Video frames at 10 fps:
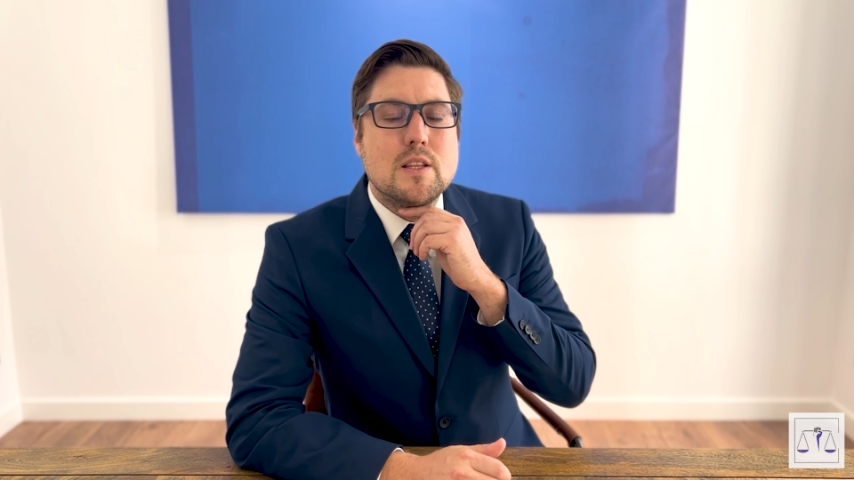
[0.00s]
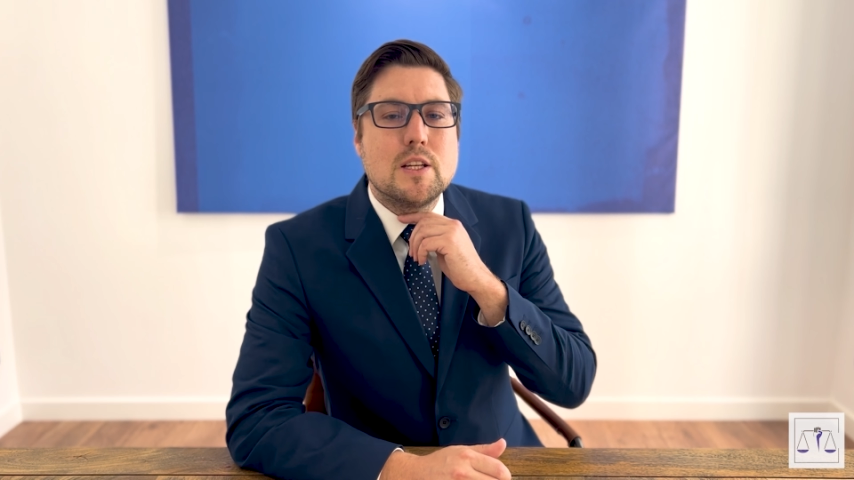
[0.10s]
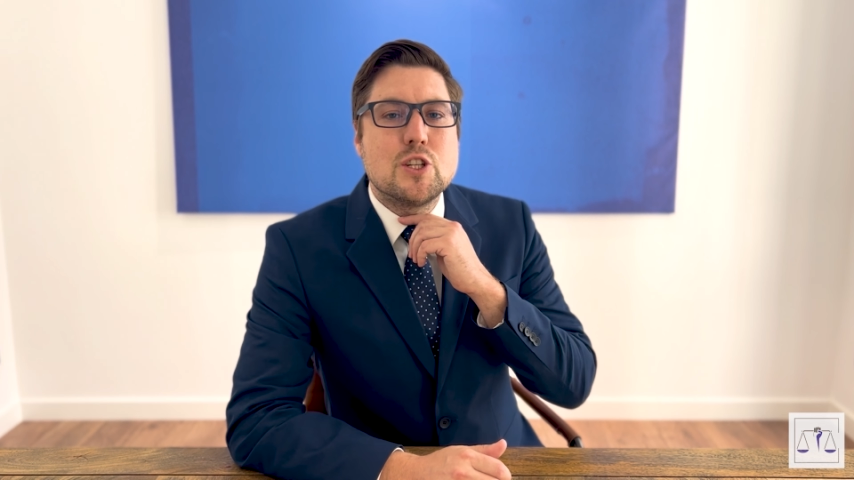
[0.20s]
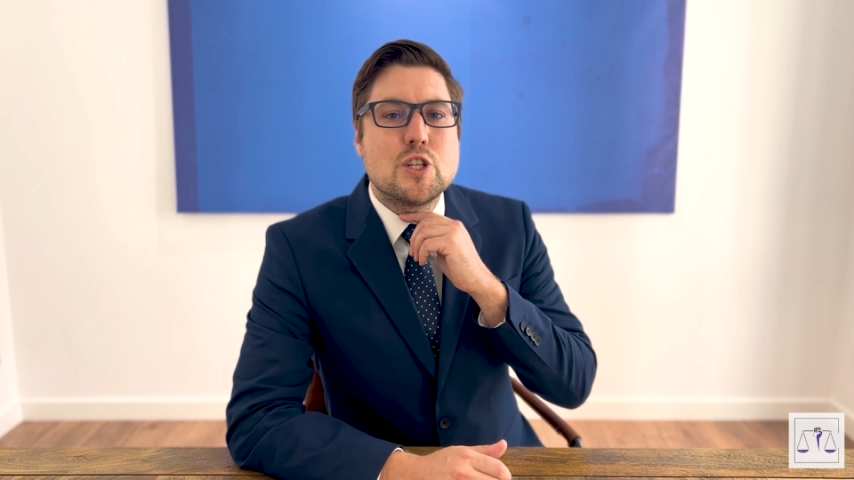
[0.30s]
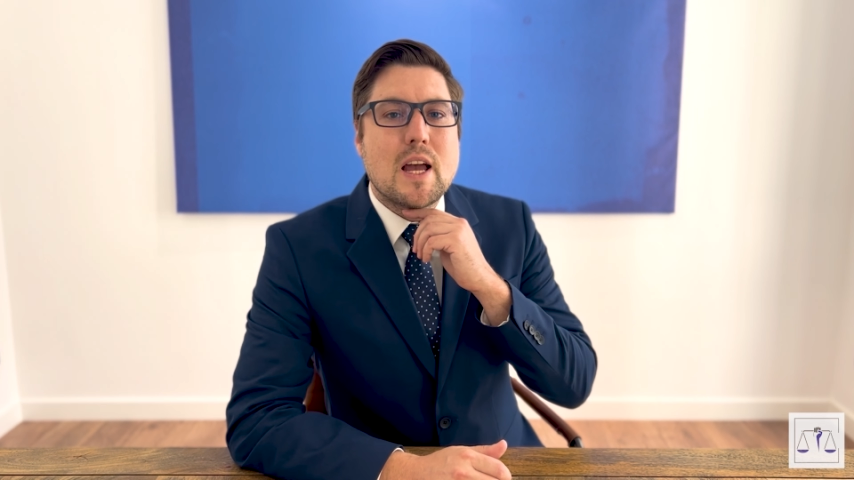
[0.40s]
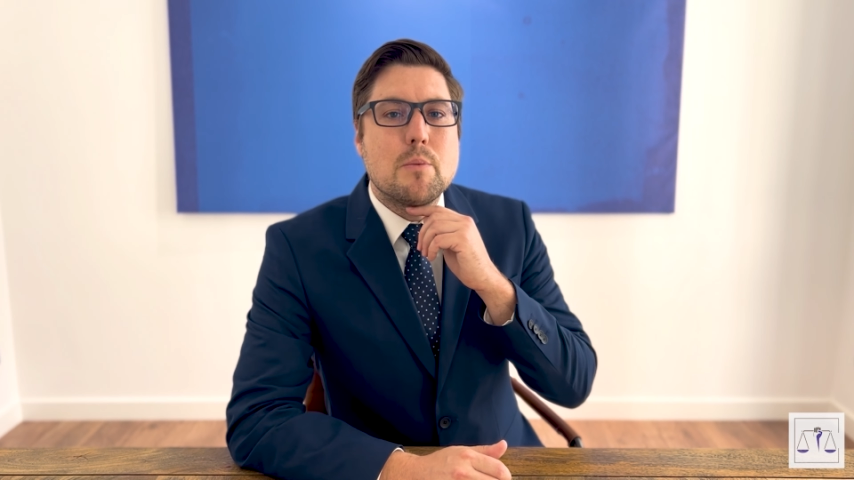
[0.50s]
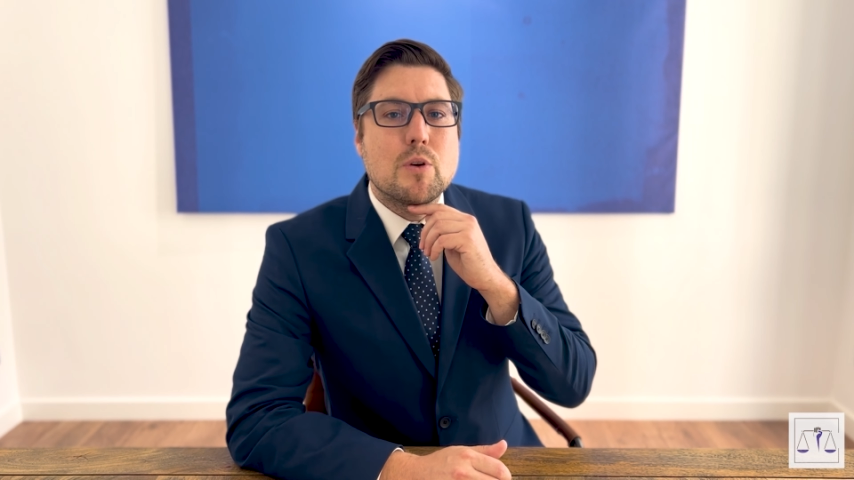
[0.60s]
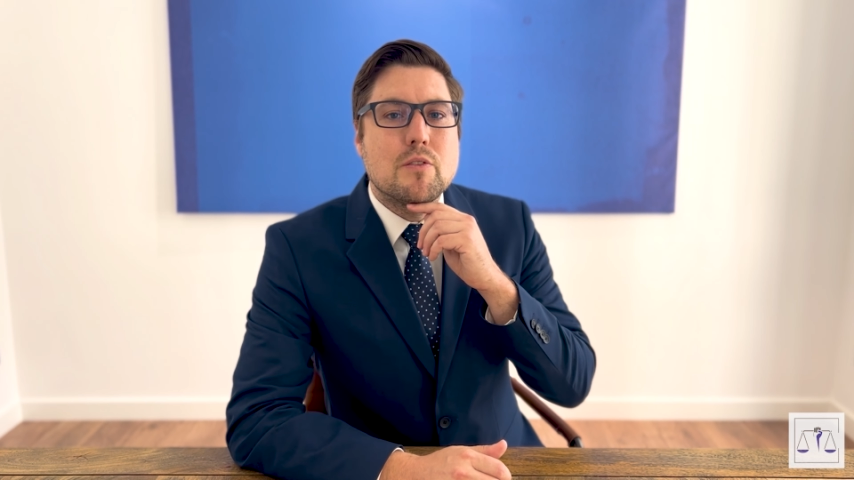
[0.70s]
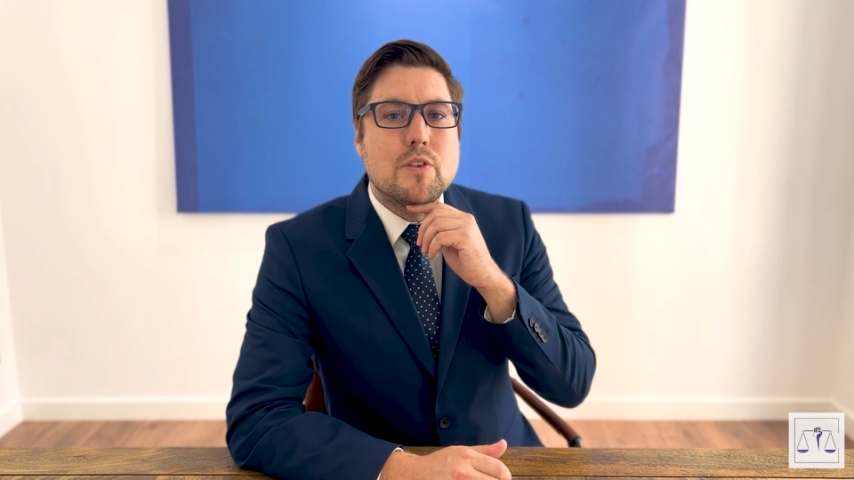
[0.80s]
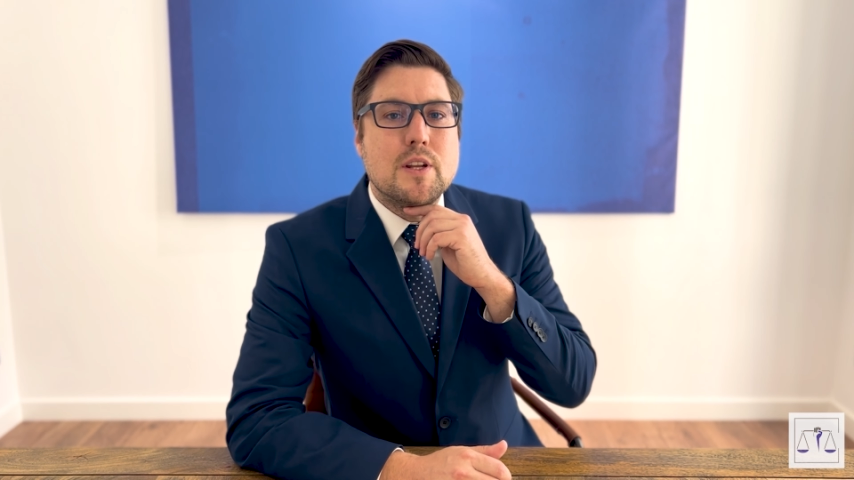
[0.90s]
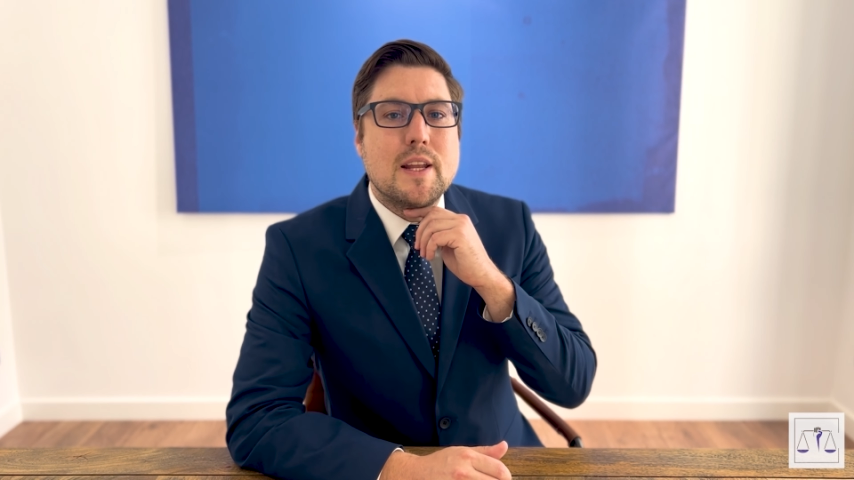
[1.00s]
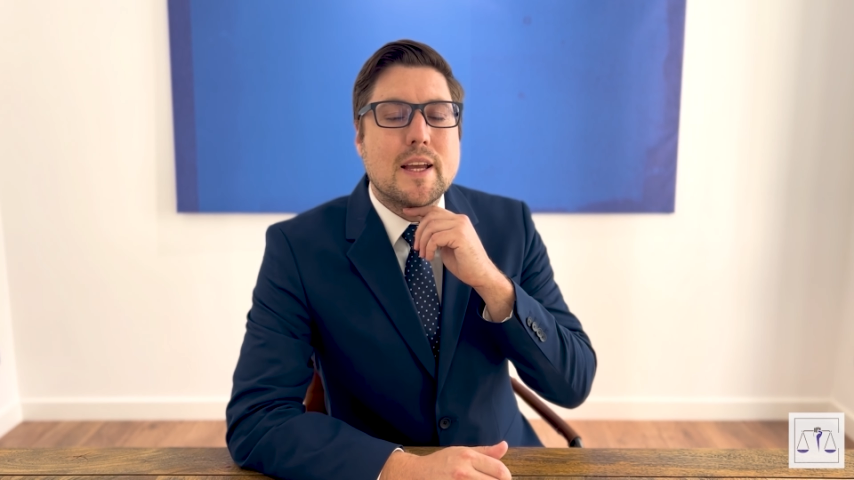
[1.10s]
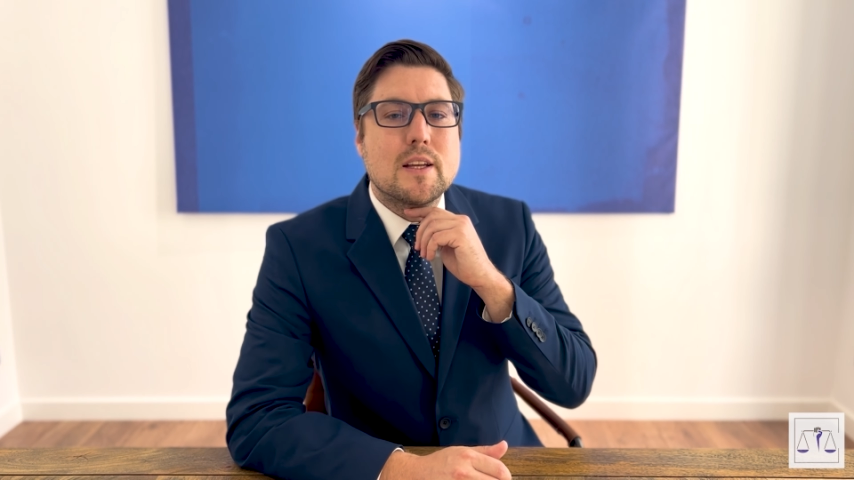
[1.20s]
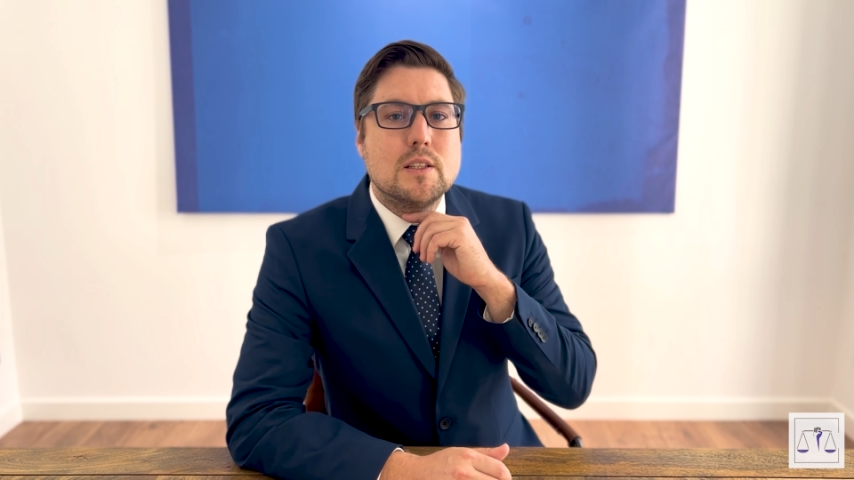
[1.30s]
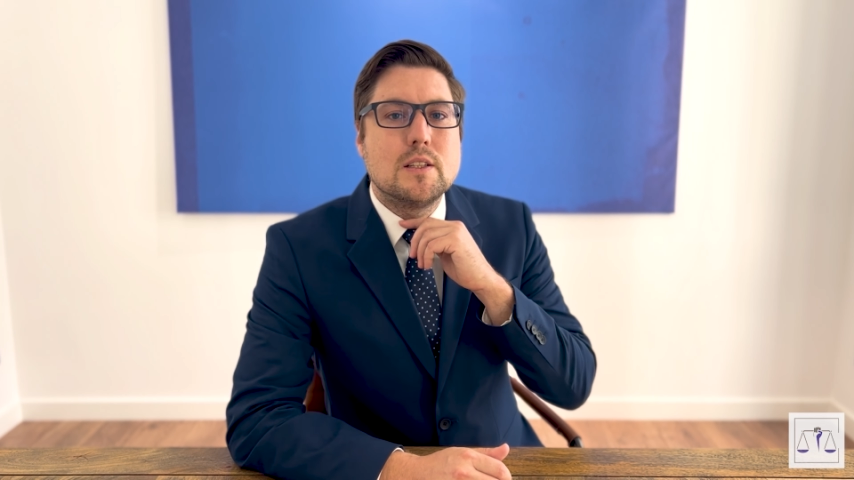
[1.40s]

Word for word: the shape of the neck